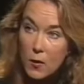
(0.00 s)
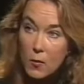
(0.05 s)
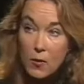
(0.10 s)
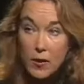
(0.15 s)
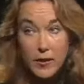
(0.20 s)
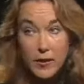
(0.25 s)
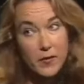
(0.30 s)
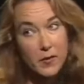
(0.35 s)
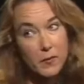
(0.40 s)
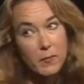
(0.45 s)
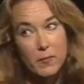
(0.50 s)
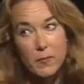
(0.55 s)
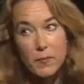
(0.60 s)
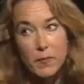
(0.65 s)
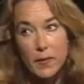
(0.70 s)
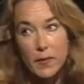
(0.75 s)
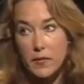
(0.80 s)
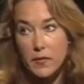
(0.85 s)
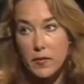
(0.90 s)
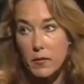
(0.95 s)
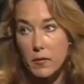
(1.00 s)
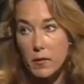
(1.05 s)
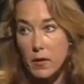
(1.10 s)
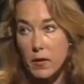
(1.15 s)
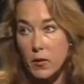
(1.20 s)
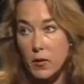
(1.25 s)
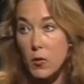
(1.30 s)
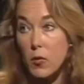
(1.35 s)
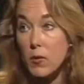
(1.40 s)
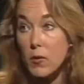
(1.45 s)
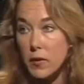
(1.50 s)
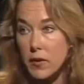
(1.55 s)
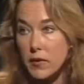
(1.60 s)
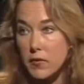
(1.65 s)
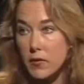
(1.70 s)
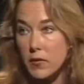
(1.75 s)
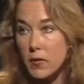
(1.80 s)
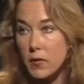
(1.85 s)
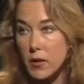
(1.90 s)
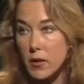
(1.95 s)
Well, it's a it's an
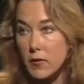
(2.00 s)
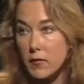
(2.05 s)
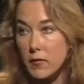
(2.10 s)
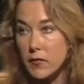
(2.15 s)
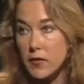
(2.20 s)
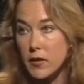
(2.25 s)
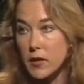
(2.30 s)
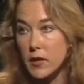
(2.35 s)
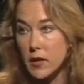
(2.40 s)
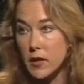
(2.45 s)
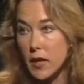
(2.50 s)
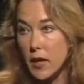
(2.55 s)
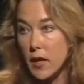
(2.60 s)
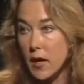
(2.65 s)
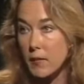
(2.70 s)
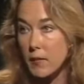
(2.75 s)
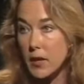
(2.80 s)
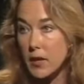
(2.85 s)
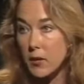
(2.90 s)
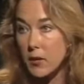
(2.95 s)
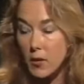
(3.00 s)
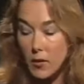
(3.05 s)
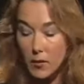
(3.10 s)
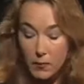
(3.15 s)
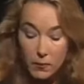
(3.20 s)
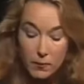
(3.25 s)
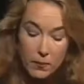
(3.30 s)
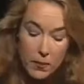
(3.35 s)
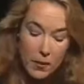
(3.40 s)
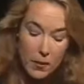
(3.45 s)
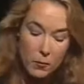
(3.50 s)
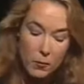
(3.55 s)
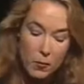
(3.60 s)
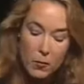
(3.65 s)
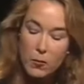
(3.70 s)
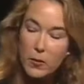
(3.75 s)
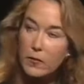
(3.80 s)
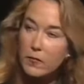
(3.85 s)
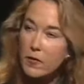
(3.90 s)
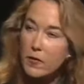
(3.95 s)
enormous nuclear facility. I mean, but
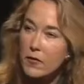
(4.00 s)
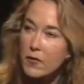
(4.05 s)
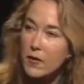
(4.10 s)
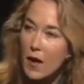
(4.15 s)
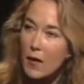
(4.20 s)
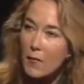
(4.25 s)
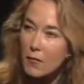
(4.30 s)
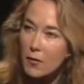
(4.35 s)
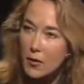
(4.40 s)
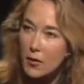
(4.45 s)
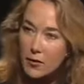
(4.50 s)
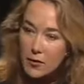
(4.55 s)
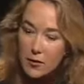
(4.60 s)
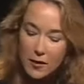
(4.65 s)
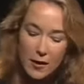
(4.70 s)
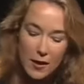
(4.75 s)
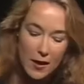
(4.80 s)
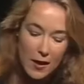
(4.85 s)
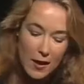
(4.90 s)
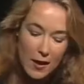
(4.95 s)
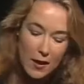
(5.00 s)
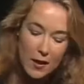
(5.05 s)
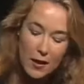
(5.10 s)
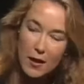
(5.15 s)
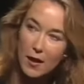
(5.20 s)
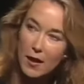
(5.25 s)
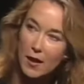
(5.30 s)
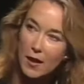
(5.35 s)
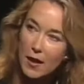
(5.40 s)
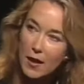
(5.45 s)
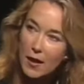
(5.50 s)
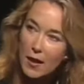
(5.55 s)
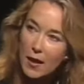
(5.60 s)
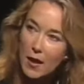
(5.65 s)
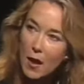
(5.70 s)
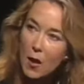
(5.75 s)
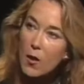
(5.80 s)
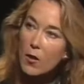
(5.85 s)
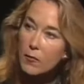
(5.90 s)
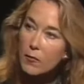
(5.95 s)
what we've discovered. Did you try to go there?
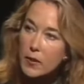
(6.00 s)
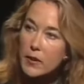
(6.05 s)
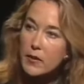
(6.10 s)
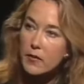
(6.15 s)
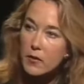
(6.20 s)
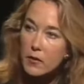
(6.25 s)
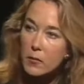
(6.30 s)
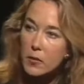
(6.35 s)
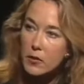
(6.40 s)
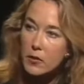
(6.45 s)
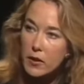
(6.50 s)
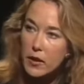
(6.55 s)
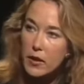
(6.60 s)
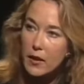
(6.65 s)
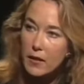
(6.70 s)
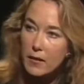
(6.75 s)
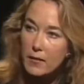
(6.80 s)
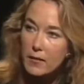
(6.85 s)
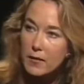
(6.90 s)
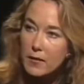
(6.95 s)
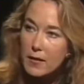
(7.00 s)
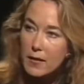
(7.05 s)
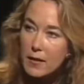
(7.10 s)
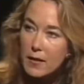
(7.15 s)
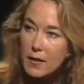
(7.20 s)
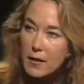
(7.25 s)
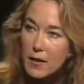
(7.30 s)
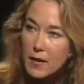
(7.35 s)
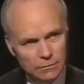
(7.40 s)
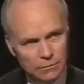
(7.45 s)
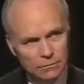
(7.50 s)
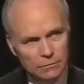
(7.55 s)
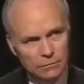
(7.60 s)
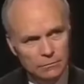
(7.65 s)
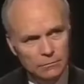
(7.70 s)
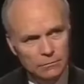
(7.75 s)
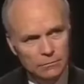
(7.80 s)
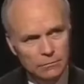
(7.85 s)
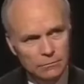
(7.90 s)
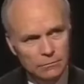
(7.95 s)
Oh, I've been to Dimona. Yes. Inside?
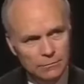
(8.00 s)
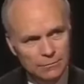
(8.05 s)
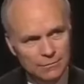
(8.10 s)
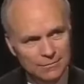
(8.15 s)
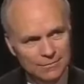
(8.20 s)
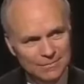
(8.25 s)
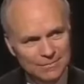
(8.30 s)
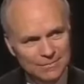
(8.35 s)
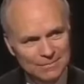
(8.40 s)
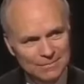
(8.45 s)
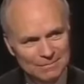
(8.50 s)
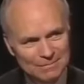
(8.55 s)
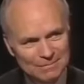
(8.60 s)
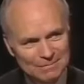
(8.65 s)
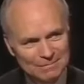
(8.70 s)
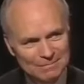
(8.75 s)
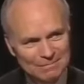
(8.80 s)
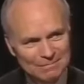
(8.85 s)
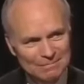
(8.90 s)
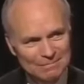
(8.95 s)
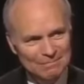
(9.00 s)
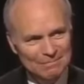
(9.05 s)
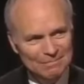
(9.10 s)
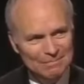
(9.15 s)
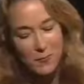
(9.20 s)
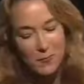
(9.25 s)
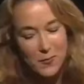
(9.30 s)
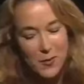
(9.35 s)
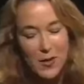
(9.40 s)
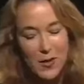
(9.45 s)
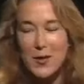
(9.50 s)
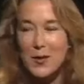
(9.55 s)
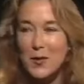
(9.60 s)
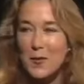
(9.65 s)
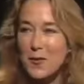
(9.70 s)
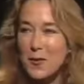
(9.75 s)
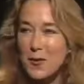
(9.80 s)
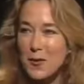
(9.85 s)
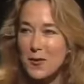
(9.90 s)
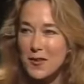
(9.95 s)
No, no, no, no, no. That's very
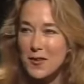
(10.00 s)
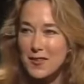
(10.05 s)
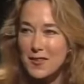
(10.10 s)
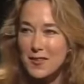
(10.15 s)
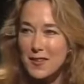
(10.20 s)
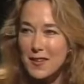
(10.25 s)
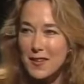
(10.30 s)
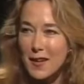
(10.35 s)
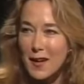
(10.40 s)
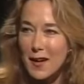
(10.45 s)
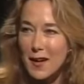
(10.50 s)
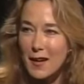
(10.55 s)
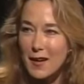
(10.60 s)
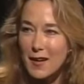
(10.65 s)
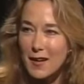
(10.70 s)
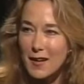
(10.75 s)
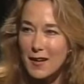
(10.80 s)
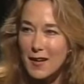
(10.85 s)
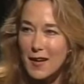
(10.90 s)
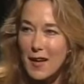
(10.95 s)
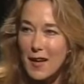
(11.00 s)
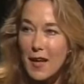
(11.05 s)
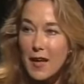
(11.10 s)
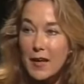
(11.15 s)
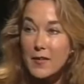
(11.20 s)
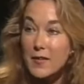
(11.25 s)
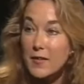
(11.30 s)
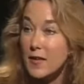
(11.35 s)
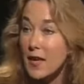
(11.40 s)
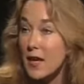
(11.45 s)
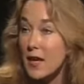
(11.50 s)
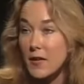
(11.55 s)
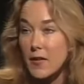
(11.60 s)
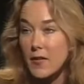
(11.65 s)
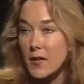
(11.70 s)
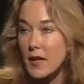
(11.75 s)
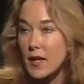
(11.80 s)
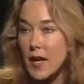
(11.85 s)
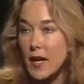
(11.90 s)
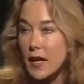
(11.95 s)
difficult. Where is it? It's down in
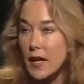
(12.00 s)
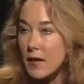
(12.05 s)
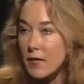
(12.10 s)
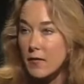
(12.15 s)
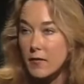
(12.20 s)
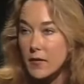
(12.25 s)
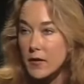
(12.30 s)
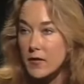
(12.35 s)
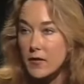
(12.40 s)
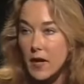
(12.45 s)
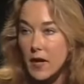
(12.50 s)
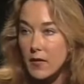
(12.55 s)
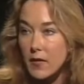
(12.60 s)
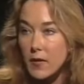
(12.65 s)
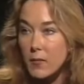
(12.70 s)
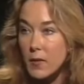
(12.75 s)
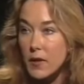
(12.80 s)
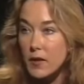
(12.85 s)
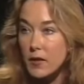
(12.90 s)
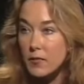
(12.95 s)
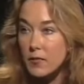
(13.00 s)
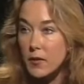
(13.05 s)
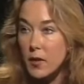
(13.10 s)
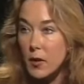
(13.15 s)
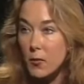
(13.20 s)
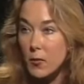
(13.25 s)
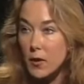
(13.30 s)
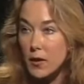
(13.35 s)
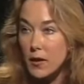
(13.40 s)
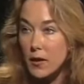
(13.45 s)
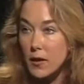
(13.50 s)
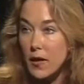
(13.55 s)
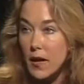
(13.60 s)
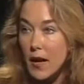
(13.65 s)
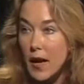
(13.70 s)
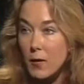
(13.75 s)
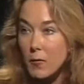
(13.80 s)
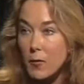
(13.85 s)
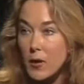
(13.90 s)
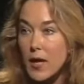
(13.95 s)
the Negev. It's out in the middle of nowhere.
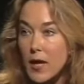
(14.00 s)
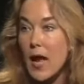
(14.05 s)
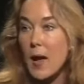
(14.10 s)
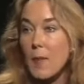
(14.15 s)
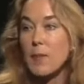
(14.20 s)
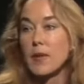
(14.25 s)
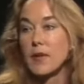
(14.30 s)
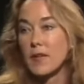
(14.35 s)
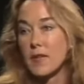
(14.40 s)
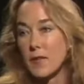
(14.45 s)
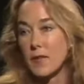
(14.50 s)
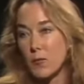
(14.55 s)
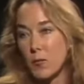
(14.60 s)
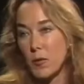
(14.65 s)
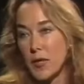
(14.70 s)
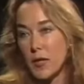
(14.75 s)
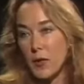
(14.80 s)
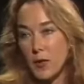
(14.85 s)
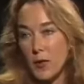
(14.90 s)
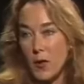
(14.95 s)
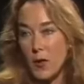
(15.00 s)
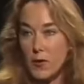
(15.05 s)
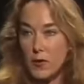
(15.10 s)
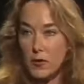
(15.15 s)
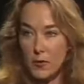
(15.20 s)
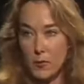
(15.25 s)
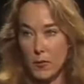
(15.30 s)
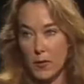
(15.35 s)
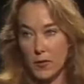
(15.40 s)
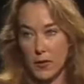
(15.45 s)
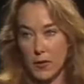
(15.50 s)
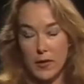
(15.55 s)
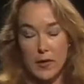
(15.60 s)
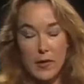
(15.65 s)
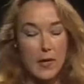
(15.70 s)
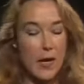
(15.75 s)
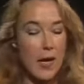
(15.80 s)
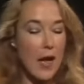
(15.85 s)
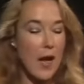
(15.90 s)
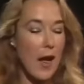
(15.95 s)
And what happens is when you go to Dimona,
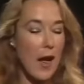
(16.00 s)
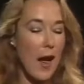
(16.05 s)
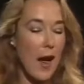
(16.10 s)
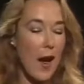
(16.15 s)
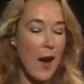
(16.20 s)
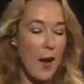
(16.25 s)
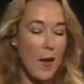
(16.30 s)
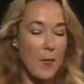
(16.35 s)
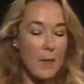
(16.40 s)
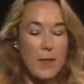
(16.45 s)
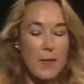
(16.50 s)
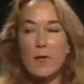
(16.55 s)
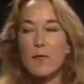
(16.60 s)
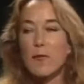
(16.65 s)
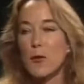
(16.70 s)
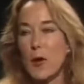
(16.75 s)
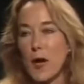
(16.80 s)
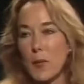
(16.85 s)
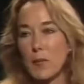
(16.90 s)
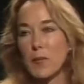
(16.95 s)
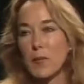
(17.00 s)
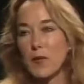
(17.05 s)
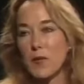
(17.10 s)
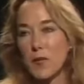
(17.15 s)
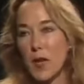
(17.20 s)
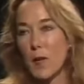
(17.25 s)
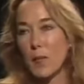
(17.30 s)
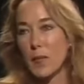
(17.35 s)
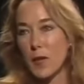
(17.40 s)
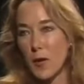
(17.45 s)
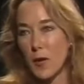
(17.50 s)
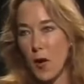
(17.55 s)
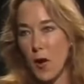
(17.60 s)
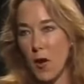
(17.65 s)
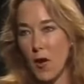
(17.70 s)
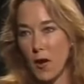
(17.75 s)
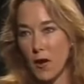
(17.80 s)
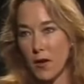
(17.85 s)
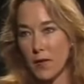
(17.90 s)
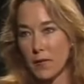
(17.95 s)
um, if you happen to stop the
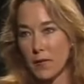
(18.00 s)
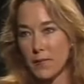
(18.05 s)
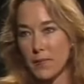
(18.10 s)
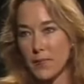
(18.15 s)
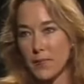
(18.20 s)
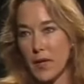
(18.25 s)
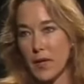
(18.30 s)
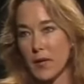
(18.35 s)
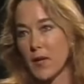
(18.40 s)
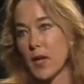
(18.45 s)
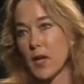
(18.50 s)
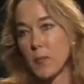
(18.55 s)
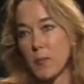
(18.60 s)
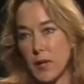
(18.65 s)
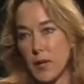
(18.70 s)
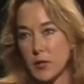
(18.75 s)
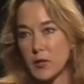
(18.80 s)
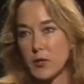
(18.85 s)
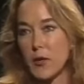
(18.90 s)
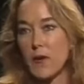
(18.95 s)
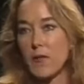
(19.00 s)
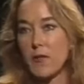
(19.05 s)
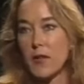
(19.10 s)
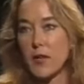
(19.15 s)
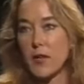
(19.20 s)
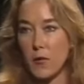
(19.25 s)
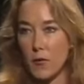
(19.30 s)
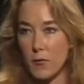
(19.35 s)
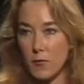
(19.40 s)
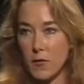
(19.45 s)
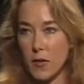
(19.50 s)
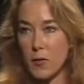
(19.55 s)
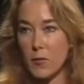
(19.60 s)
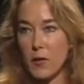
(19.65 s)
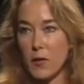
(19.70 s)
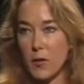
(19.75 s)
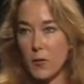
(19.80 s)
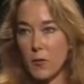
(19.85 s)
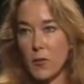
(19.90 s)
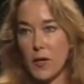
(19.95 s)
car and take a picture of it or film
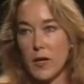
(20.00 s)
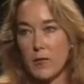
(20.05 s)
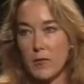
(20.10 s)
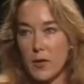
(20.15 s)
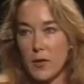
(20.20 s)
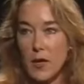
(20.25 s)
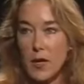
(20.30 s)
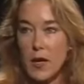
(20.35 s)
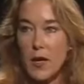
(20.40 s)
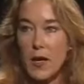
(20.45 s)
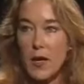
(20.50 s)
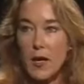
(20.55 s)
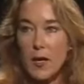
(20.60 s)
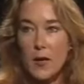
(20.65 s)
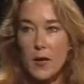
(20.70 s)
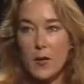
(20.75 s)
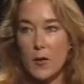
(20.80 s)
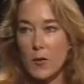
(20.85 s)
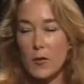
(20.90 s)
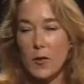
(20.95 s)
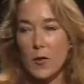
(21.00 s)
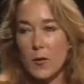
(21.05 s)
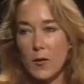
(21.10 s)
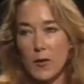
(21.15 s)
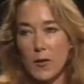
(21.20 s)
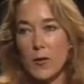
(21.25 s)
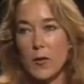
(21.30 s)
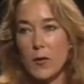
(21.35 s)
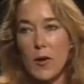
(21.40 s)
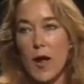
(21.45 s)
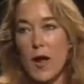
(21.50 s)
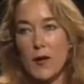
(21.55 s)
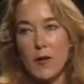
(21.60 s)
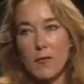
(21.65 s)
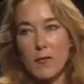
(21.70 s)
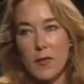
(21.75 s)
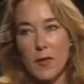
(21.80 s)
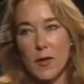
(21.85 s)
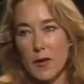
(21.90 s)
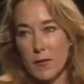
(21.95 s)
it or whatever, you know, you're, you're out
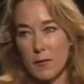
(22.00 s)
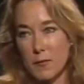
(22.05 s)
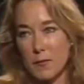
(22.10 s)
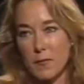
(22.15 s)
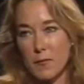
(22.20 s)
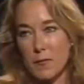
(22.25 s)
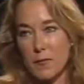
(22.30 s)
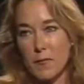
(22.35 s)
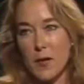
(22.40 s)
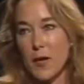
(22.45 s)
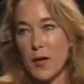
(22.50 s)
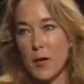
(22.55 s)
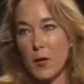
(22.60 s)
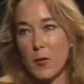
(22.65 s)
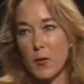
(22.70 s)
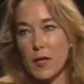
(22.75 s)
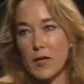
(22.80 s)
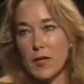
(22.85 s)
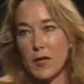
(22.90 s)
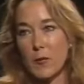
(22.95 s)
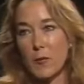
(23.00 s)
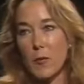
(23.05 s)
of there very quickly.